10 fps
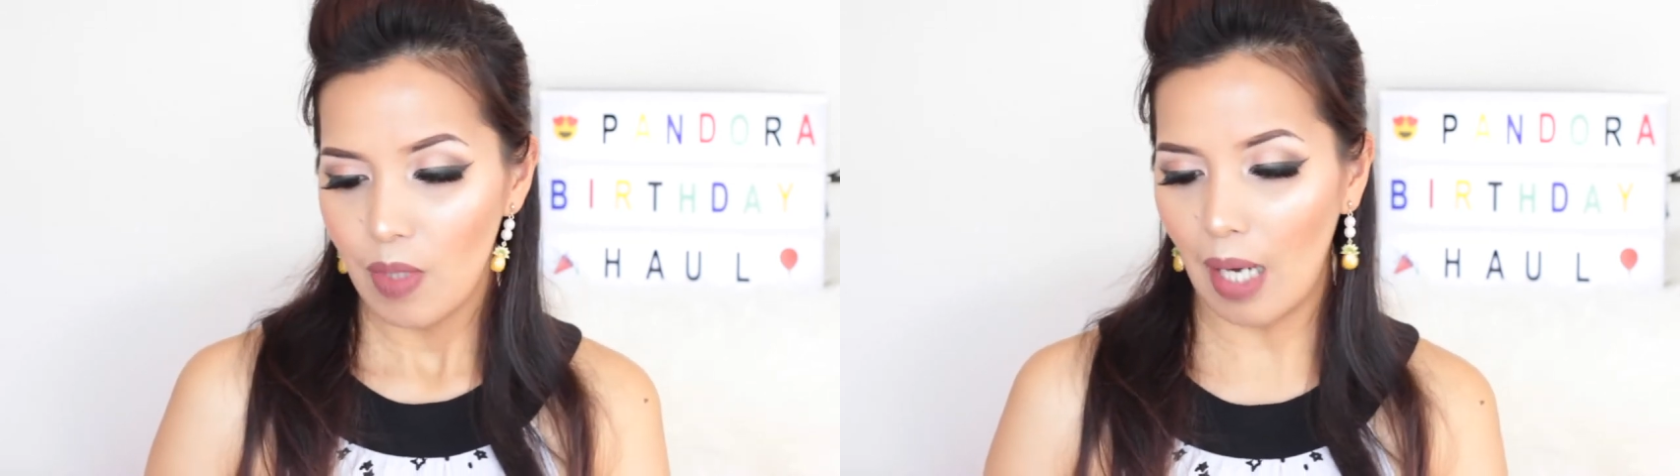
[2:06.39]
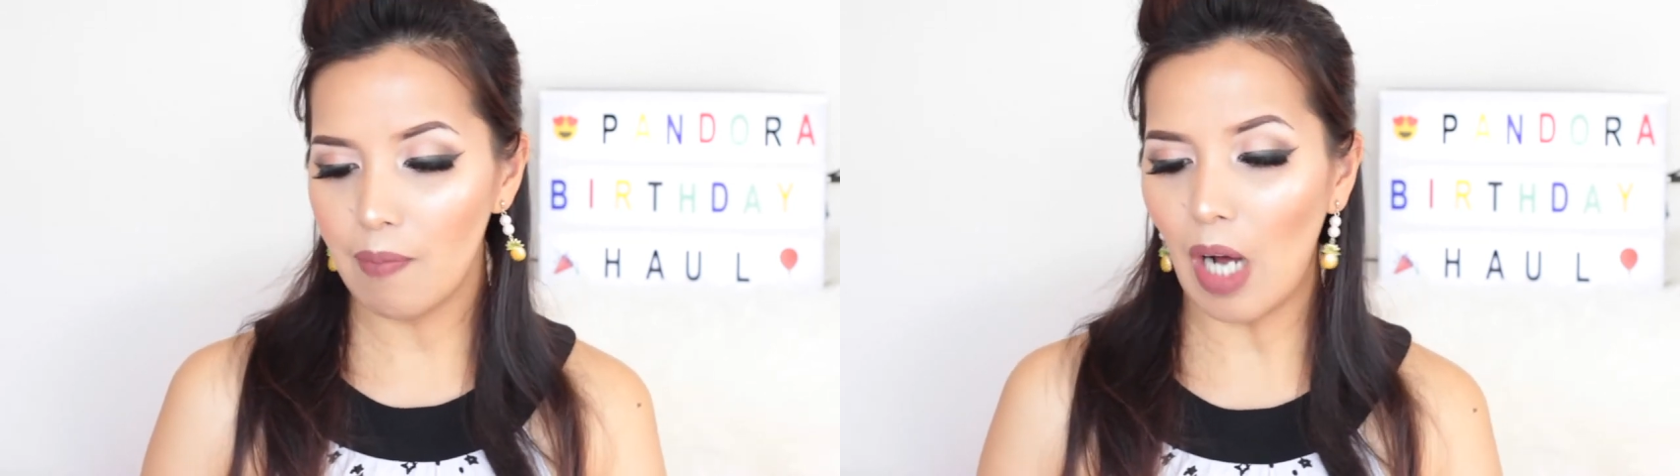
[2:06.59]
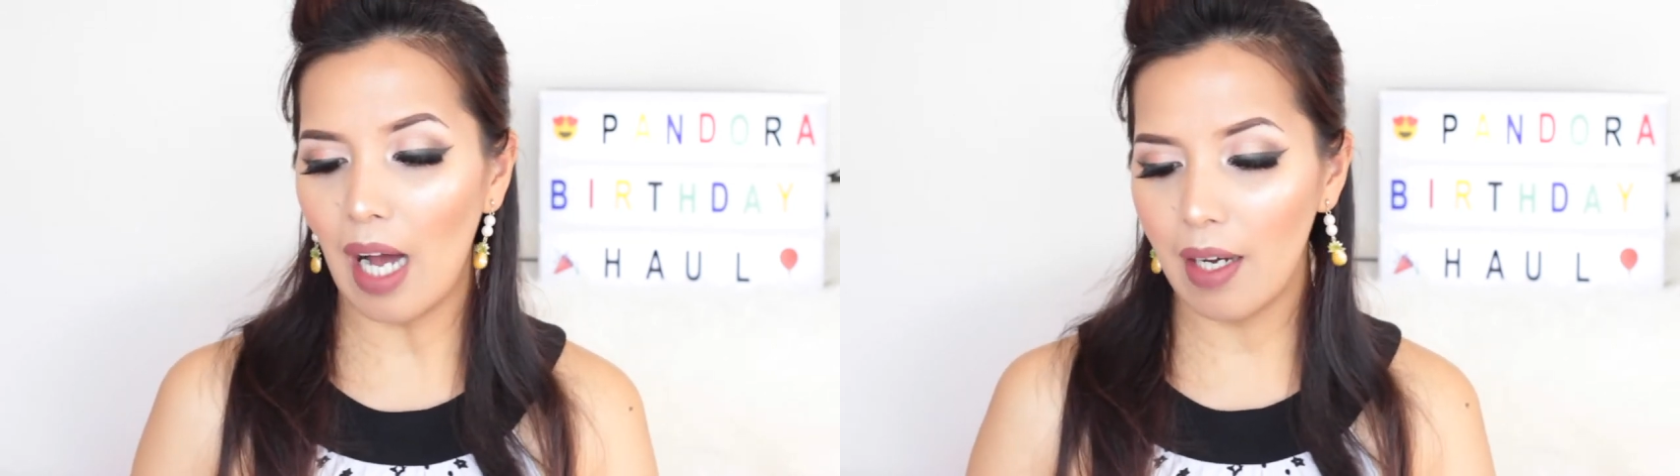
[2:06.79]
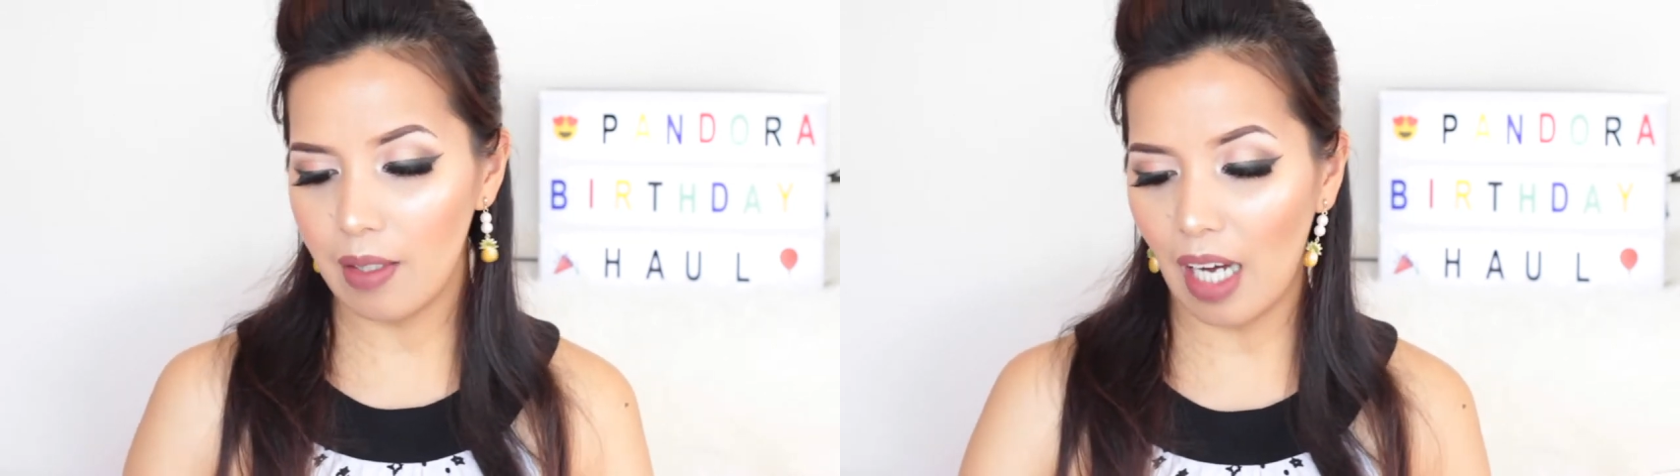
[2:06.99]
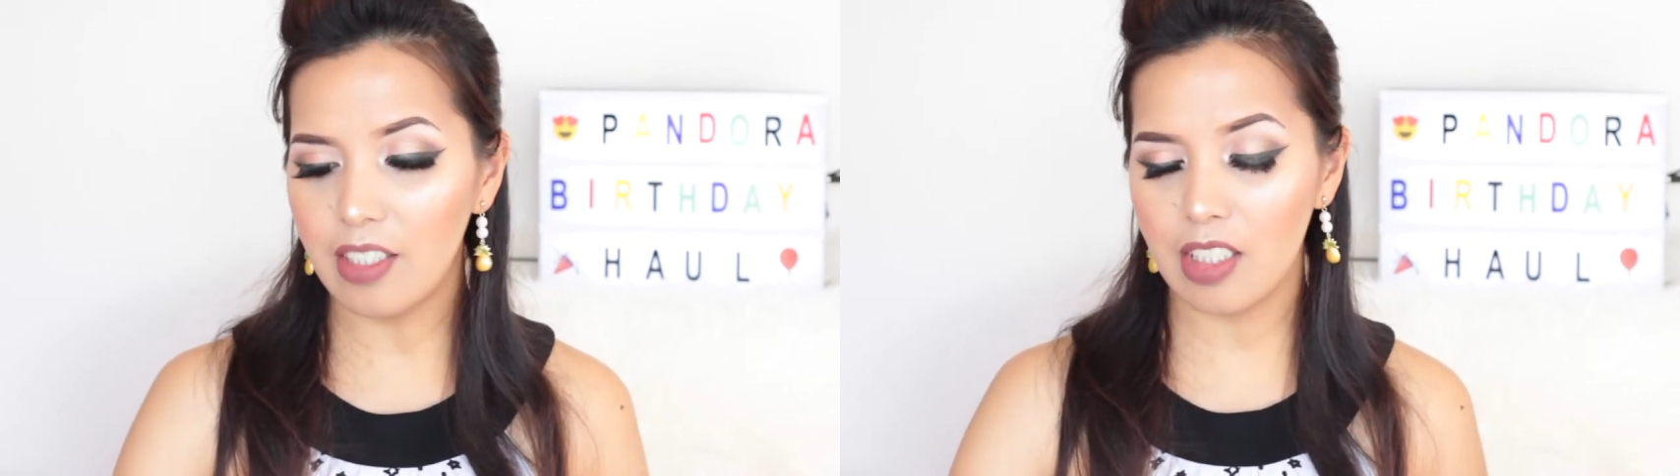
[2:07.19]

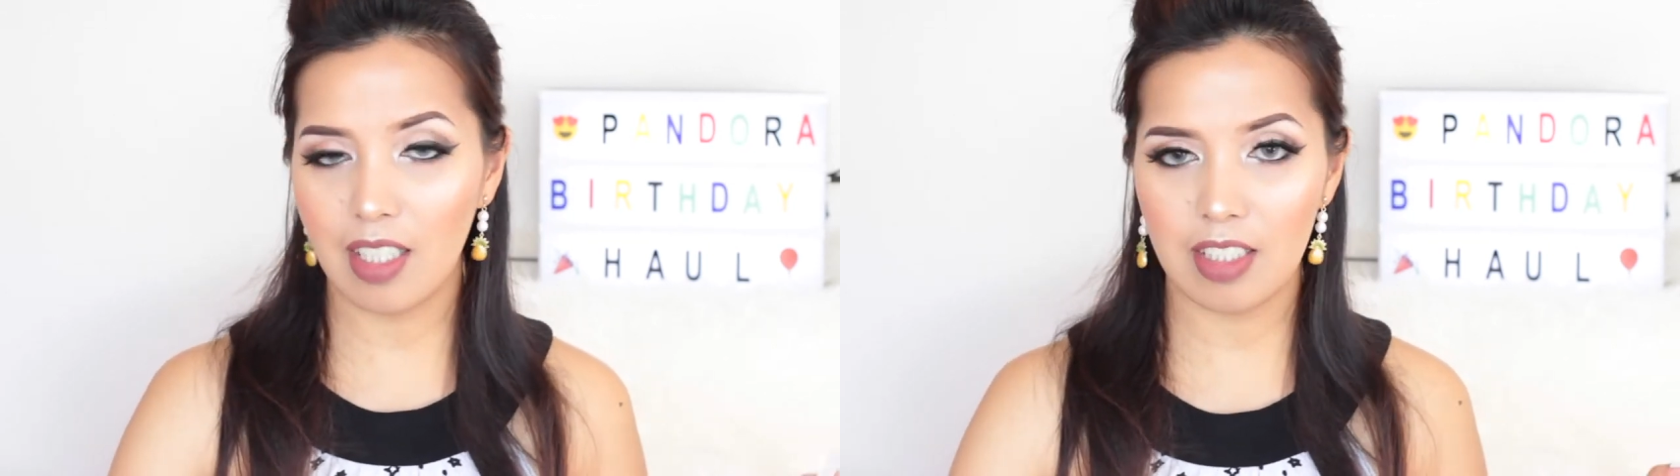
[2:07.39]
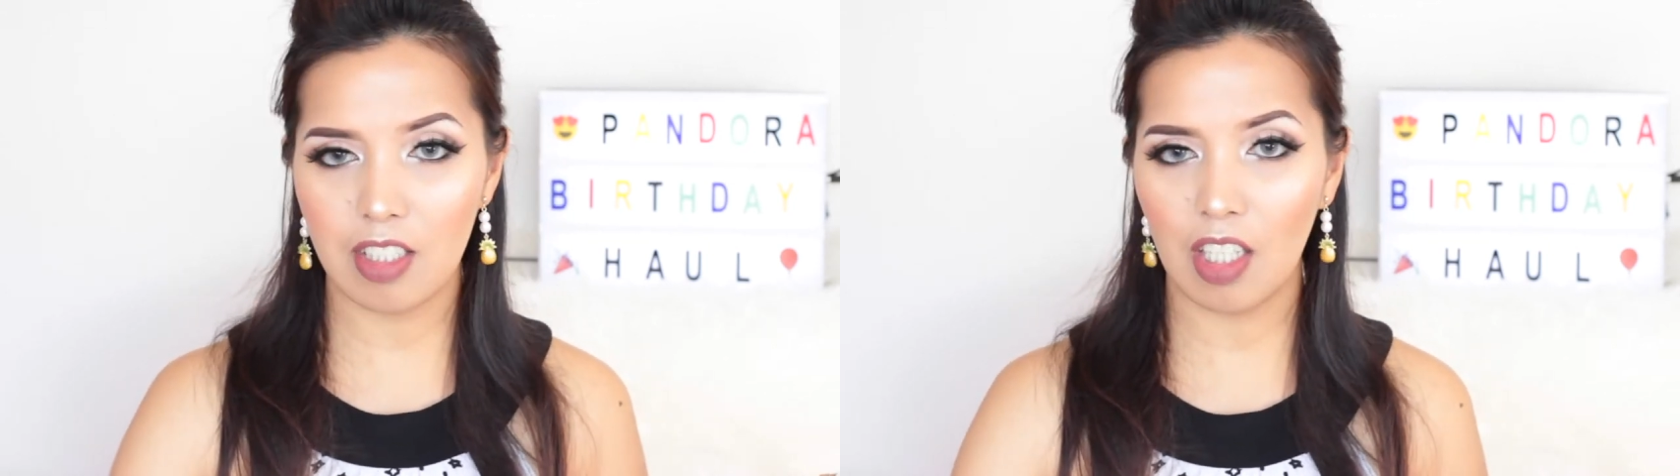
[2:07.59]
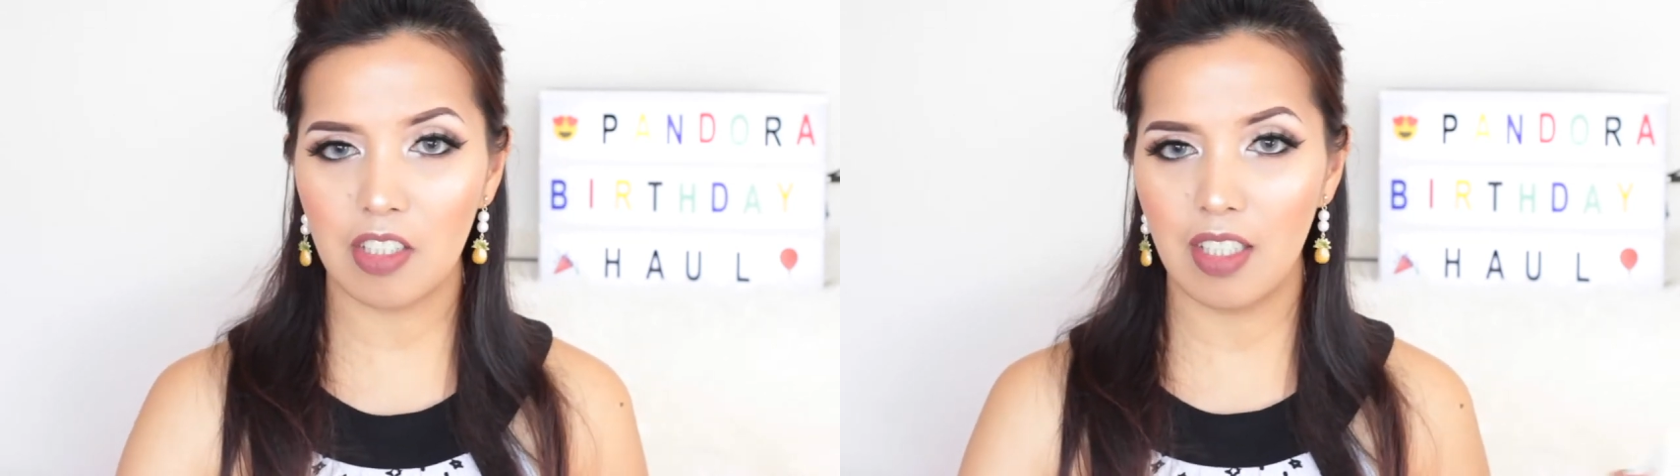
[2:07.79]
I just got started